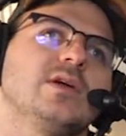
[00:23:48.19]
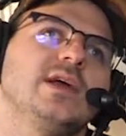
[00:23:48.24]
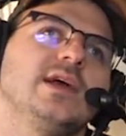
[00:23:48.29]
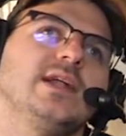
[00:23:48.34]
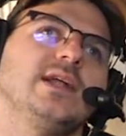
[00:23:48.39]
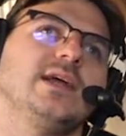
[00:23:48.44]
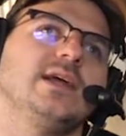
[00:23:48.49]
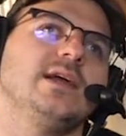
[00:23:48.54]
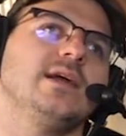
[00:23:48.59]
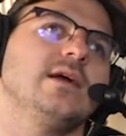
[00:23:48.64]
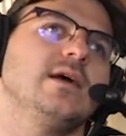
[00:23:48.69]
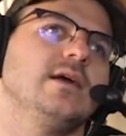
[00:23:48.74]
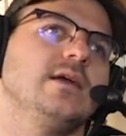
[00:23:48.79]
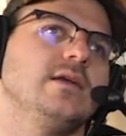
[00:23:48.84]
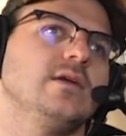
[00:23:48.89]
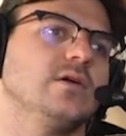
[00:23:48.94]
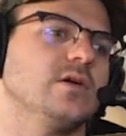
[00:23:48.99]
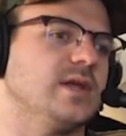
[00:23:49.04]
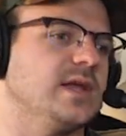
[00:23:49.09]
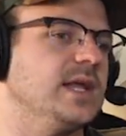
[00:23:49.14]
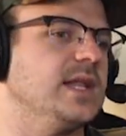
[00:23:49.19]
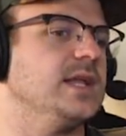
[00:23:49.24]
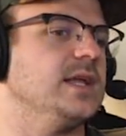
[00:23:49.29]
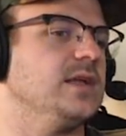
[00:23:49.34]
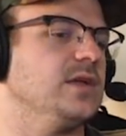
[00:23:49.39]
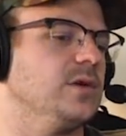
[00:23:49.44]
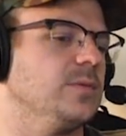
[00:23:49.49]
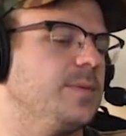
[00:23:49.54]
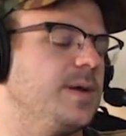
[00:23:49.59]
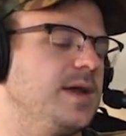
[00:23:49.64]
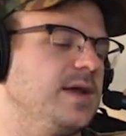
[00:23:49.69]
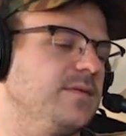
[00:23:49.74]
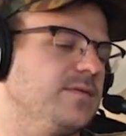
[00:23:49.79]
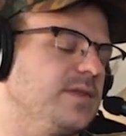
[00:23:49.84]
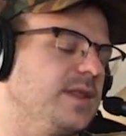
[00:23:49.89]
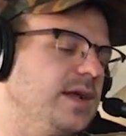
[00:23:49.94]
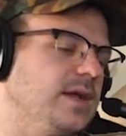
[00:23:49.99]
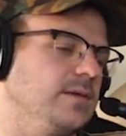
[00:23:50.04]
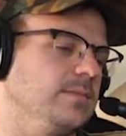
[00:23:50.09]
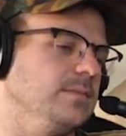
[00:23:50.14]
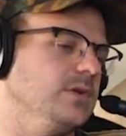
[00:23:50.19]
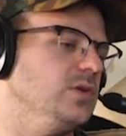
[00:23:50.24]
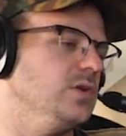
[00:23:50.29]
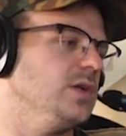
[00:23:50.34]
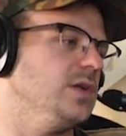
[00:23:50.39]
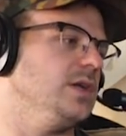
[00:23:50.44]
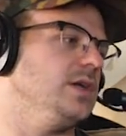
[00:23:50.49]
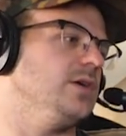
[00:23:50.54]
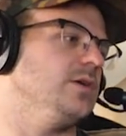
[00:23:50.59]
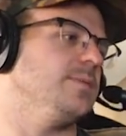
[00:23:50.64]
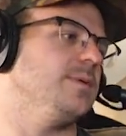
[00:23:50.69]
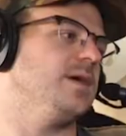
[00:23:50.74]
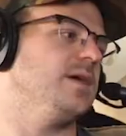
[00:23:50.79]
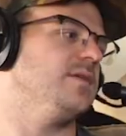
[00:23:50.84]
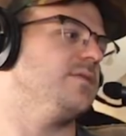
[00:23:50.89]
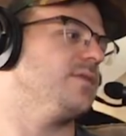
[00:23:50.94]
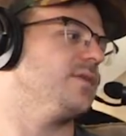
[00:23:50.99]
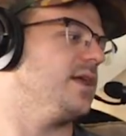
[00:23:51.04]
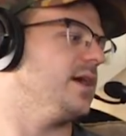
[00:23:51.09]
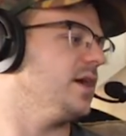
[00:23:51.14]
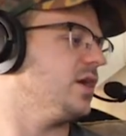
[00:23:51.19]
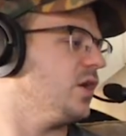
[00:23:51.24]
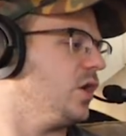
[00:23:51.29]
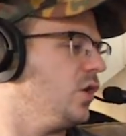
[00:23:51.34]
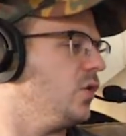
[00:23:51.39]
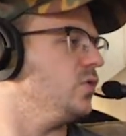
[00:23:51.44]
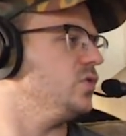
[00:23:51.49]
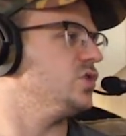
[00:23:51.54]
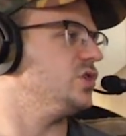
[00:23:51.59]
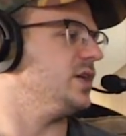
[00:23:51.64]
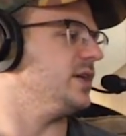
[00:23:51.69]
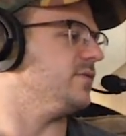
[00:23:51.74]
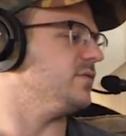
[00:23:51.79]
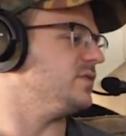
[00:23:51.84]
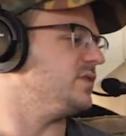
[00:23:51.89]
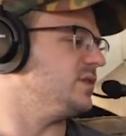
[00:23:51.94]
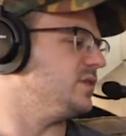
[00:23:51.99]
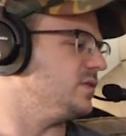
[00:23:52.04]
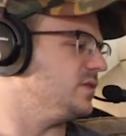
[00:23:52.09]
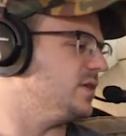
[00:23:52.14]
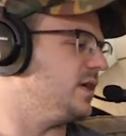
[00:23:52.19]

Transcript: paying for that community. You're paying for that coach every single